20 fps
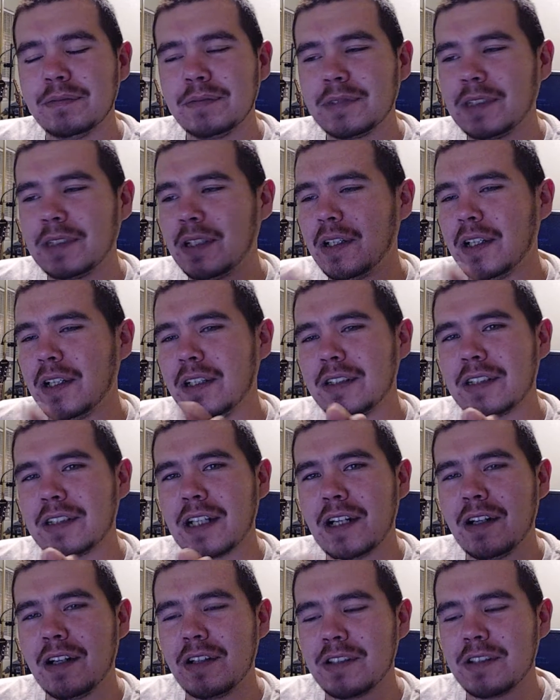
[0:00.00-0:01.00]
So it's
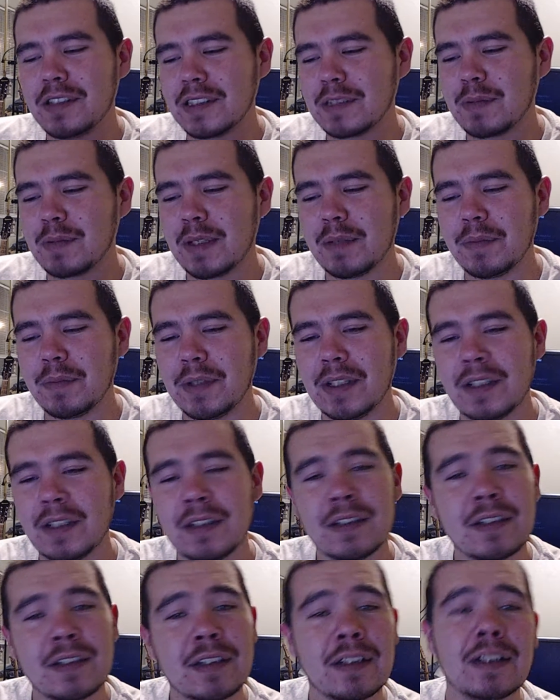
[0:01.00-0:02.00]
kind of hard to explain, but
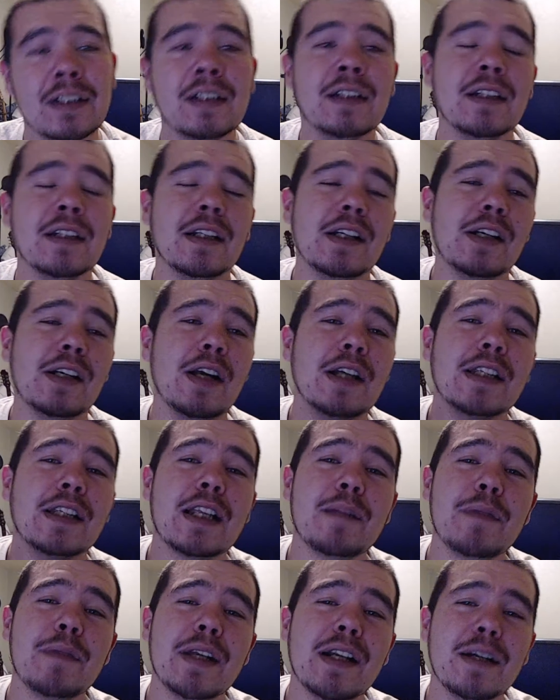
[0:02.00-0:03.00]
I don't know. I did
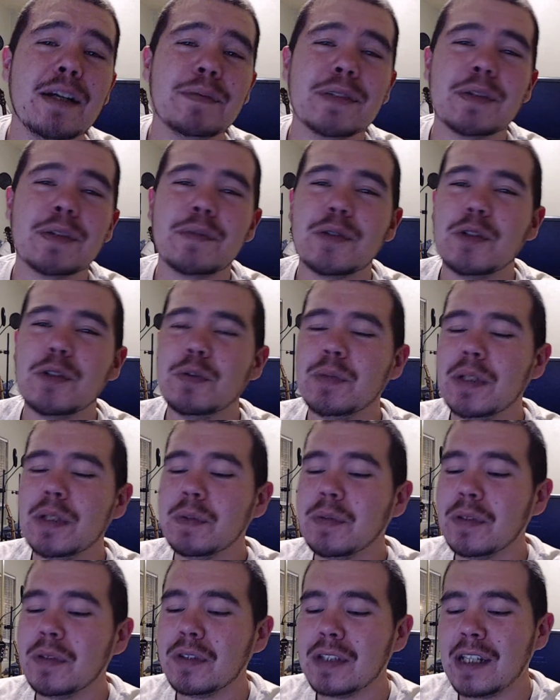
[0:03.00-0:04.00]
meet up some cool
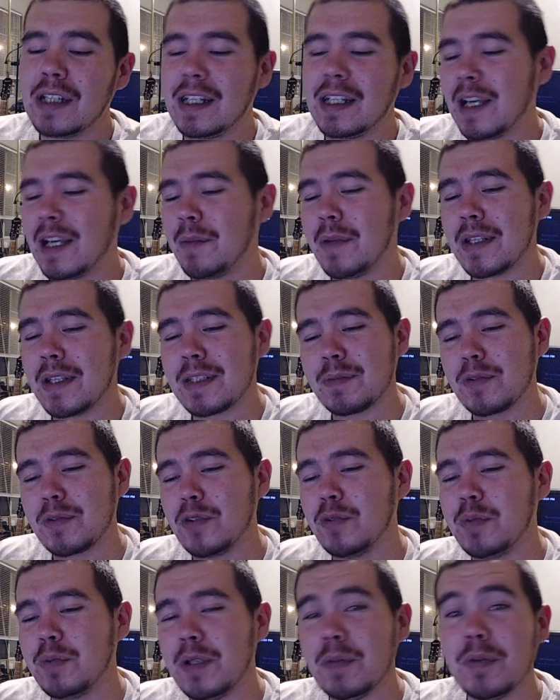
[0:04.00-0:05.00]
people. Like I met some cool
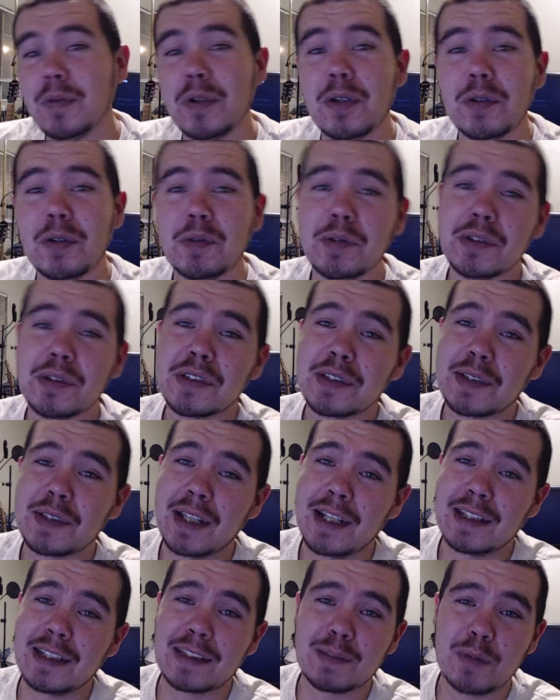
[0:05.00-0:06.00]
people. We were
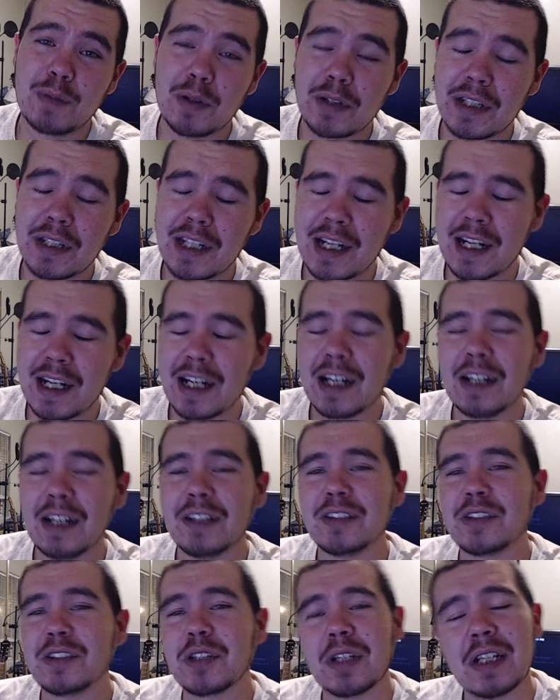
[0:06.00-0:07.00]
like smoking
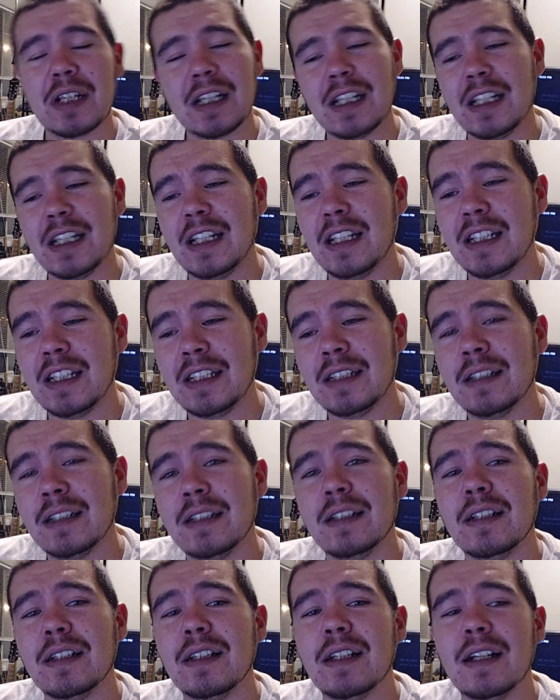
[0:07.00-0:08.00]
out, drinking.
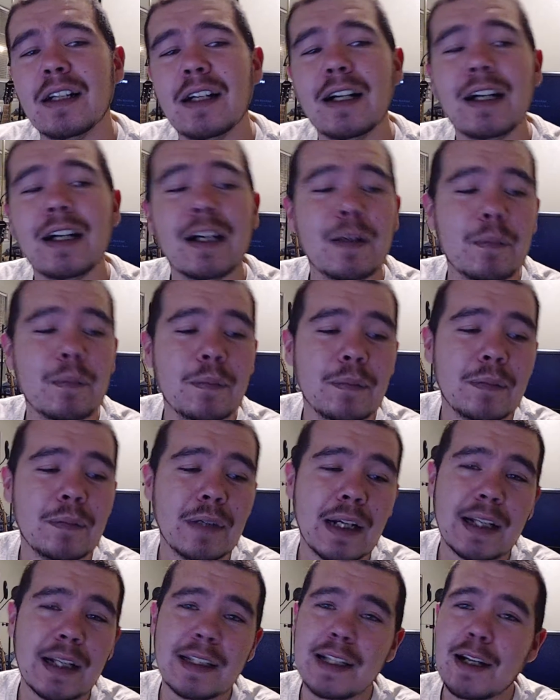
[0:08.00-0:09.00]
I
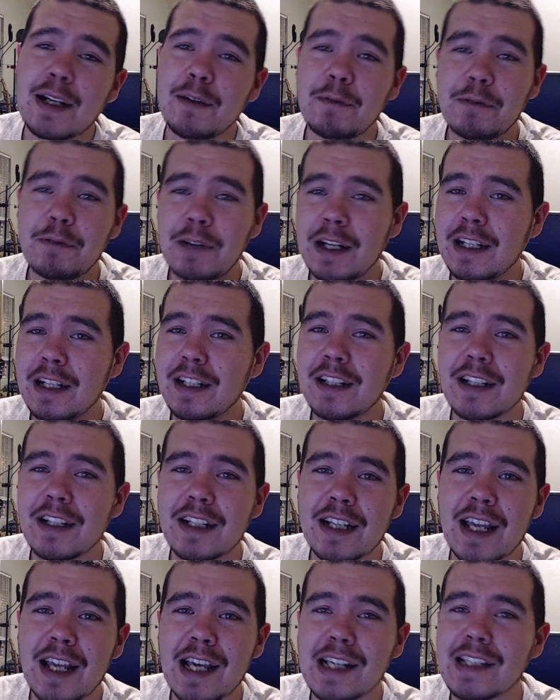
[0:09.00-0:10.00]
ended up finding a
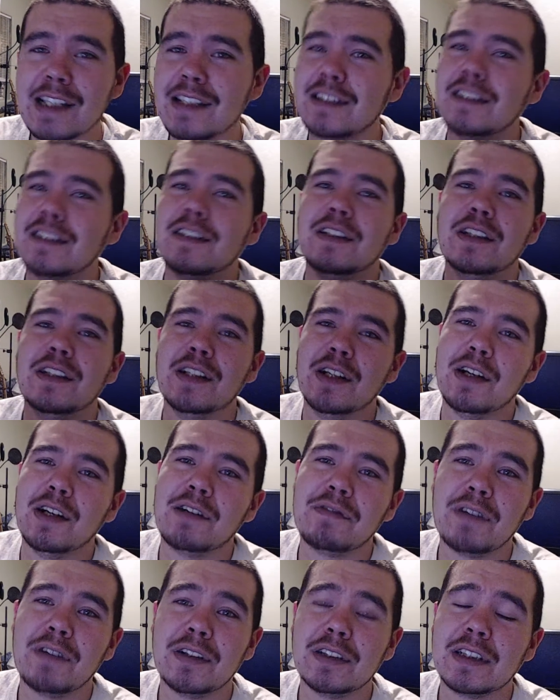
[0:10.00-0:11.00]
connect. I
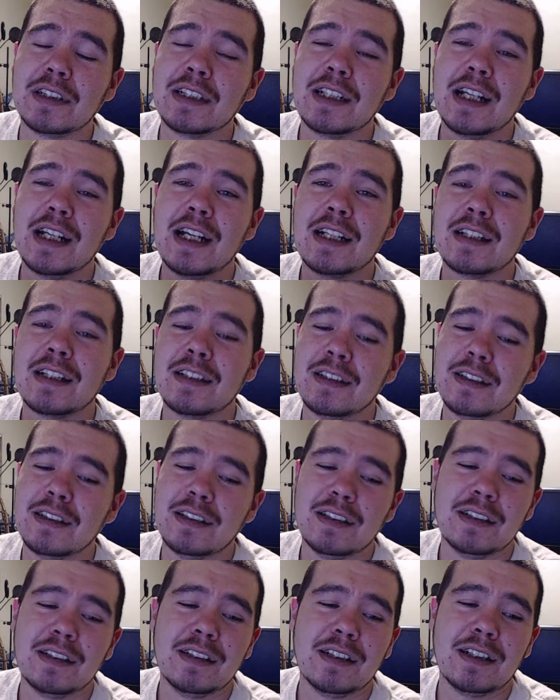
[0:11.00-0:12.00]
found a connect,
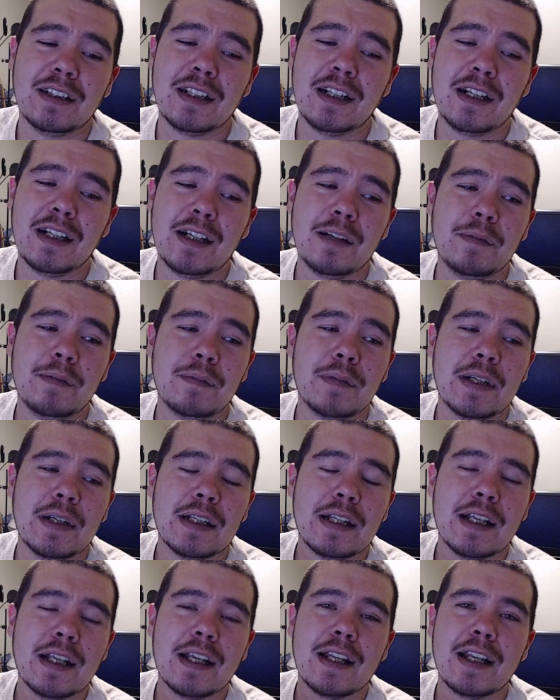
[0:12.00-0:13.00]
and
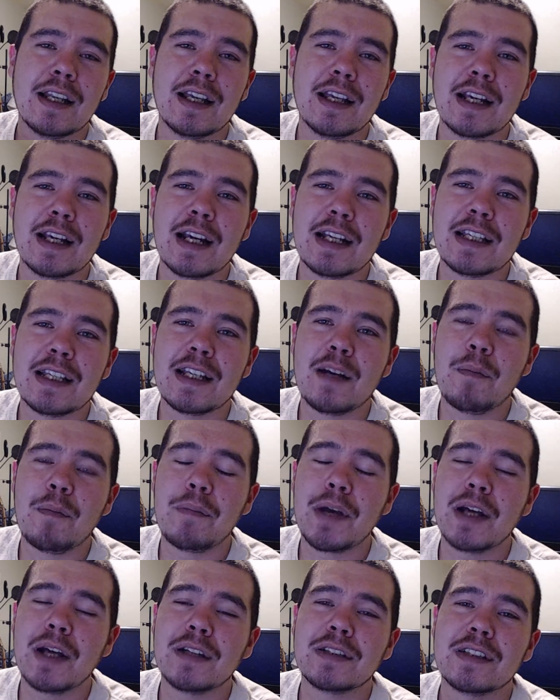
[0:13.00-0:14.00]
then like I ended up
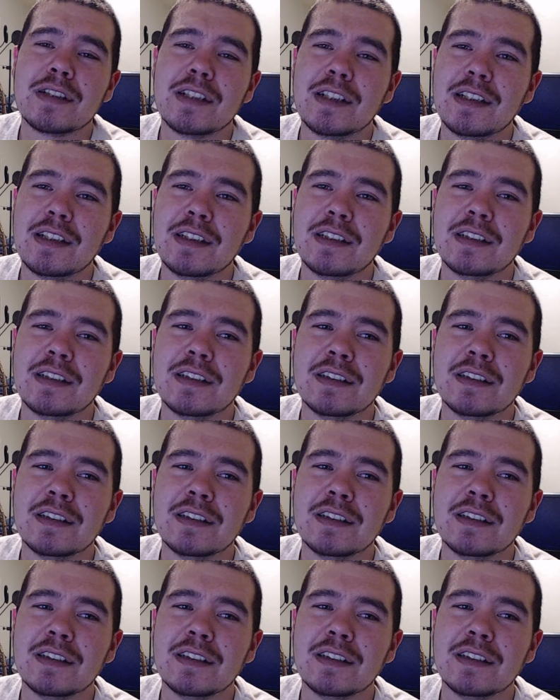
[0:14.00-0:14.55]
bouncing.